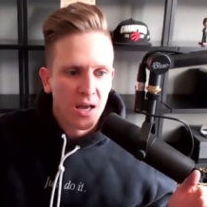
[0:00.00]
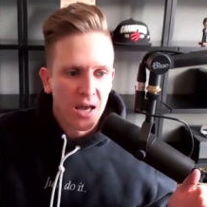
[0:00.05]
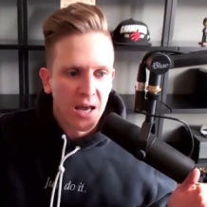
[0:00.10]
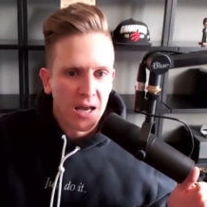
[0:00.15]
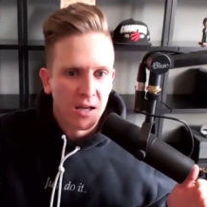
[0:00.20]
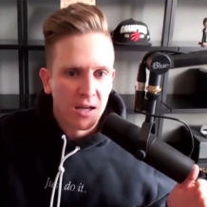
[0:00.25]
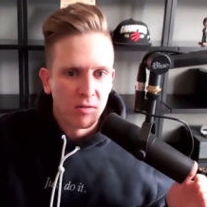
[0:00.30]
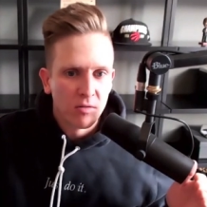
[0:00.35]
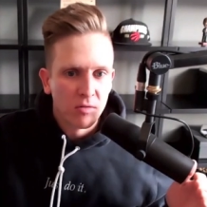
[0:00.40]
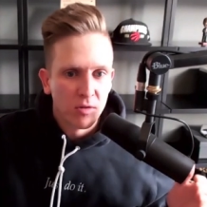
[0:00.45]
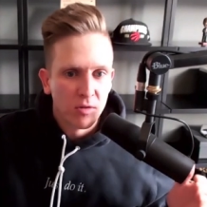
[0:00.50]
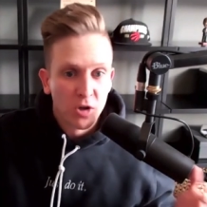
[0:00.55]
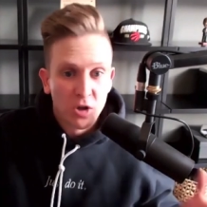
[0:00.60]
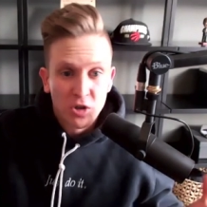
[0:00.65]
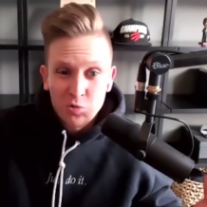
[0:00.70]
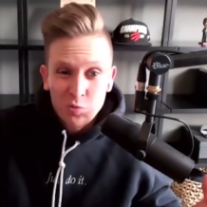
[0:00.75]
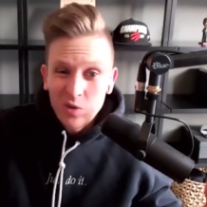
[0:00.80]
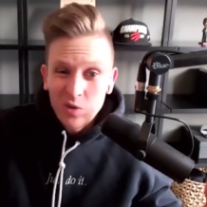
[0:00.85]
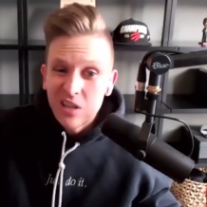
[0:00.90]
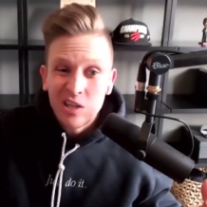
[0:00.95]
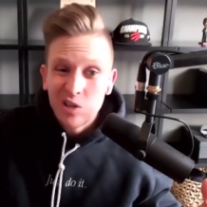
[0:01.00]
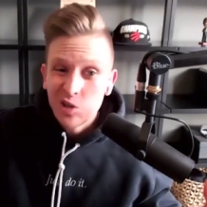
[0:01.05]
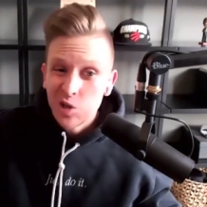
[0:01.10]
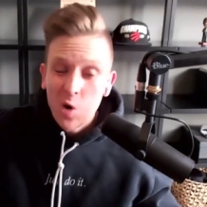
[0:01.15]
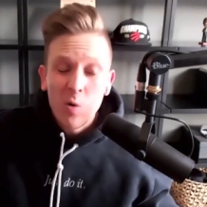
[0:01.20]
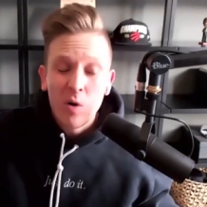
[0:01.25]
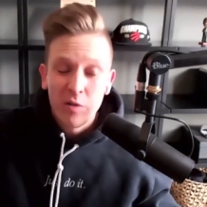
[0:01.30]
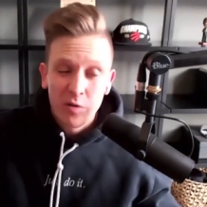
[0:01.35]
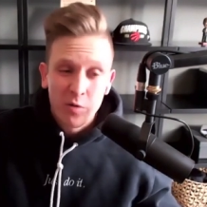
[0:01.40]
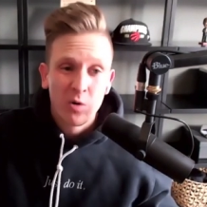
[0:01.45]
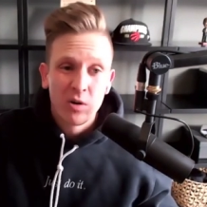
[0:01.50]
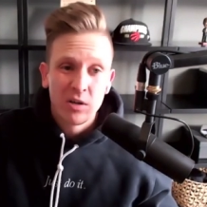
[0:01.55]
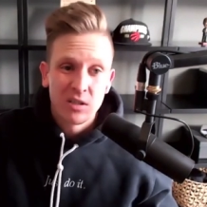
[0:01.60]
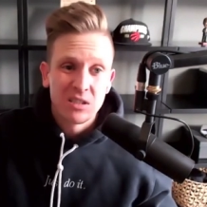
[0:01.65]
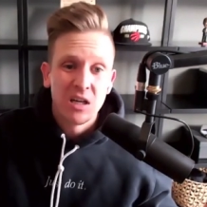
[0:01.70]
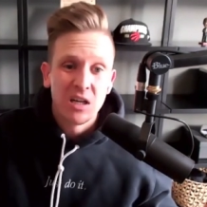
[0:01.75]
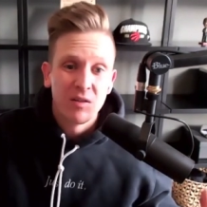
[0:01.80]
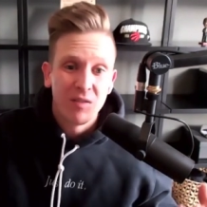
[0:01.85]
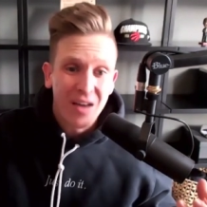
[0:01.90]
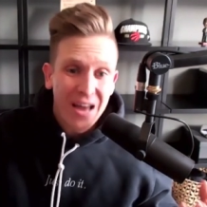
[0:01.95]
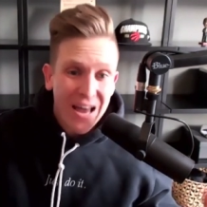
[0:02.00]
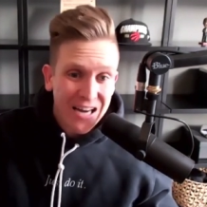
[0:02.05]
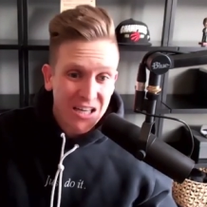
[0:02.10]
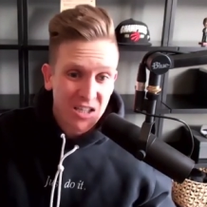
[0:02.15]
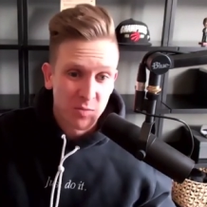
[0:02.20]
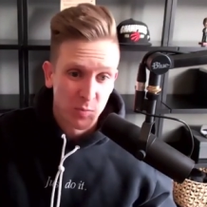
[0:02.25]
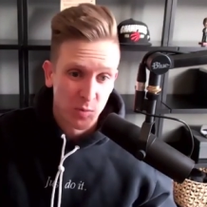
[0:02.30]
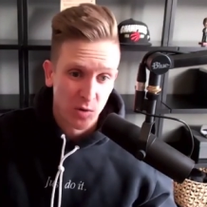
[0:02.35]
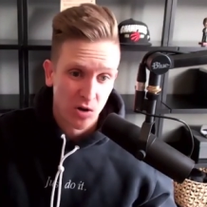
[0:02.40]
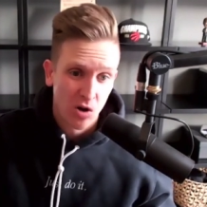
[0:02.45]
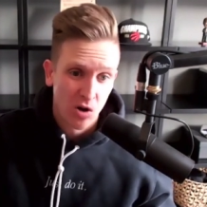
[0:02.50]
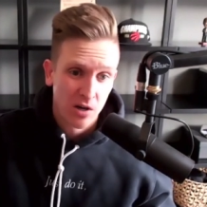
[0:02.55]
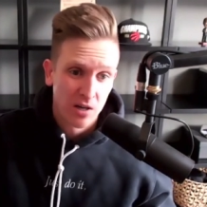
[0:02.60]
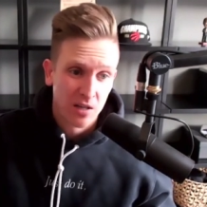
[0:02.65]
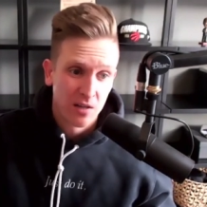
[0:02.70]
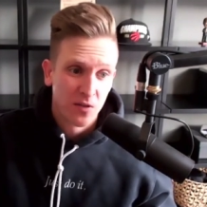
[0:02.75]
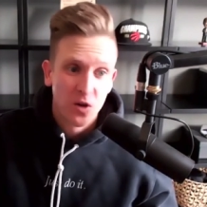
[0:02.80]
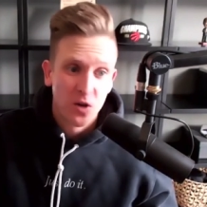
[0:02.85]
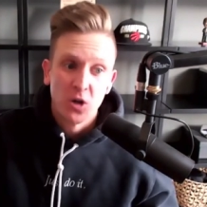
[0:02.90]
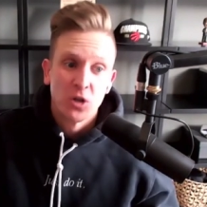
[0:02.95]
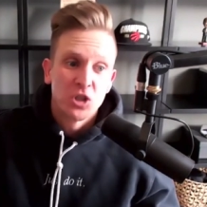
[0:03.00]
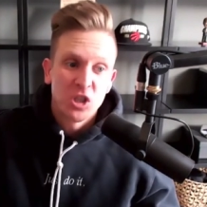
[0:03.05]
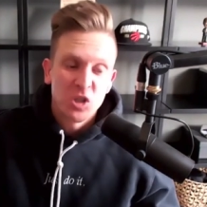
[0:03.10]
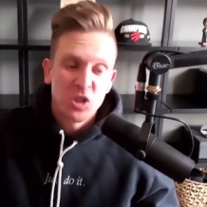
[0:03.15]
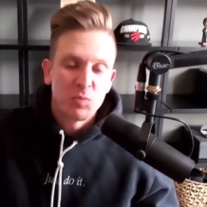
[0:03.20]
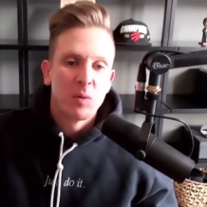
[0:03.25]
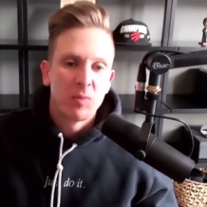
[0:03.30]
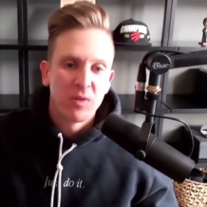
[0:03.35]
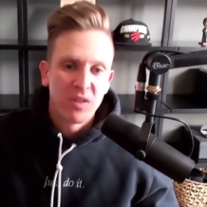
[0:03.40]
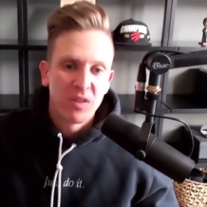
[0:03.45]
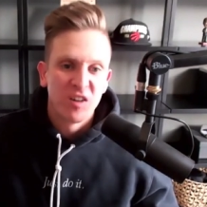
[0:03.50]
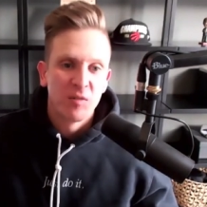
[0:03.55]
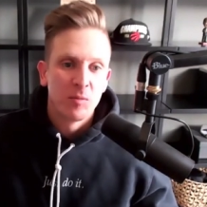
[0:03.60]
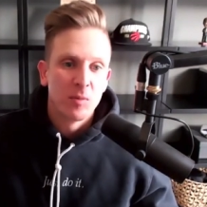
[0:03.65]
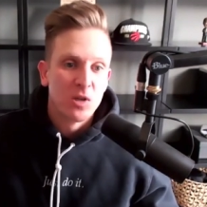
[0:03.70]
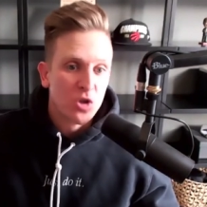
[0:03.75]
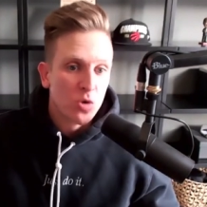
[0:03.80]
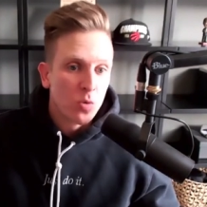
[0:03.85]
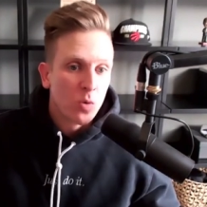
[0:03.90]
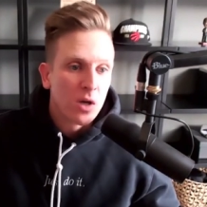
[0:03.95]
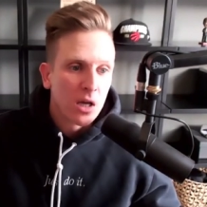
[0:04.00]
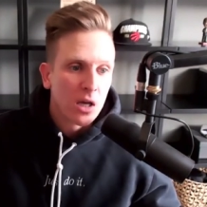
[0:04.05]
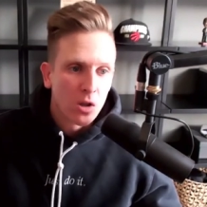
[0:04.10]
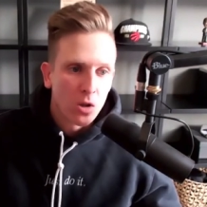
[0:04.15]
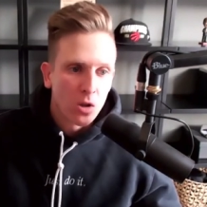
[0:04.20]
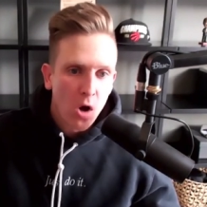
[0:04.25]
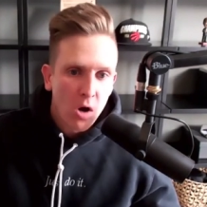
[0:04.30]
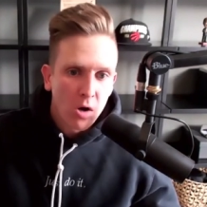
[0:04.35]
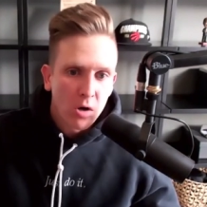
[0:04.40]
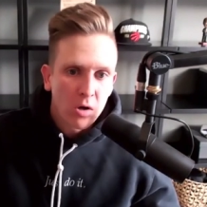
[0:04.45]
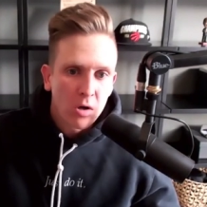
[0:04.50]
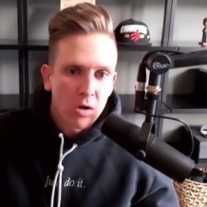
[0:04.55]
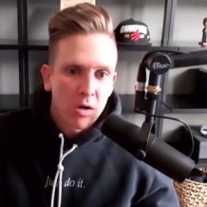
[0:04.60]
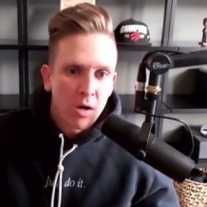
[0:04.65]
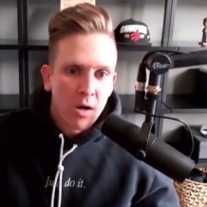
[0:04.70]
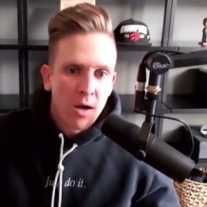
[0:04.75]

and there's really no authoritative expert on it there are just people that have been doing it longer